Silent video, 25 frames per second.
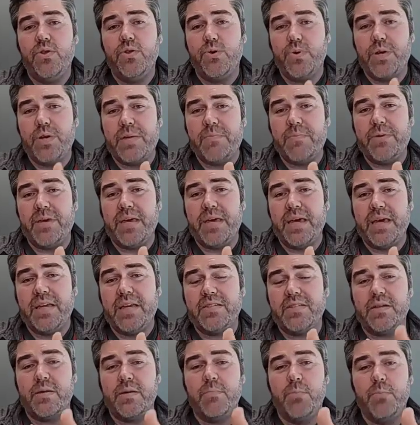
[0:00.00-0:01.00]
through
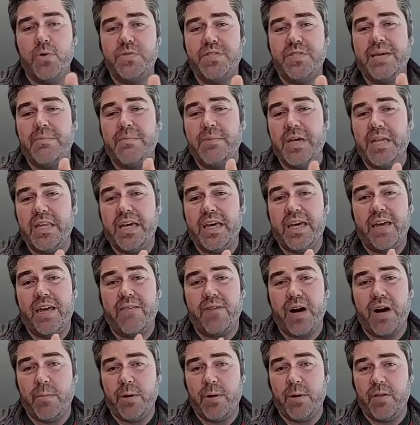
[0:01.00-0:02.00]
EPA's Multimedia
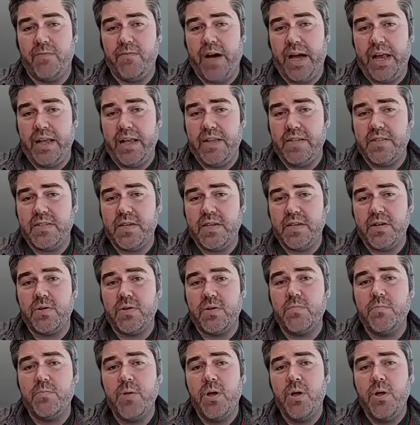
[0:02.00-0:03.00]
Environmental Finance
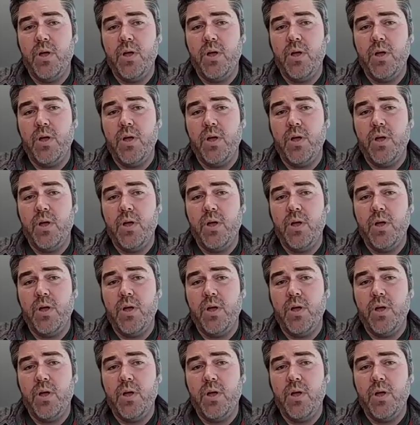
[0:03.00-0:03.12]
Center,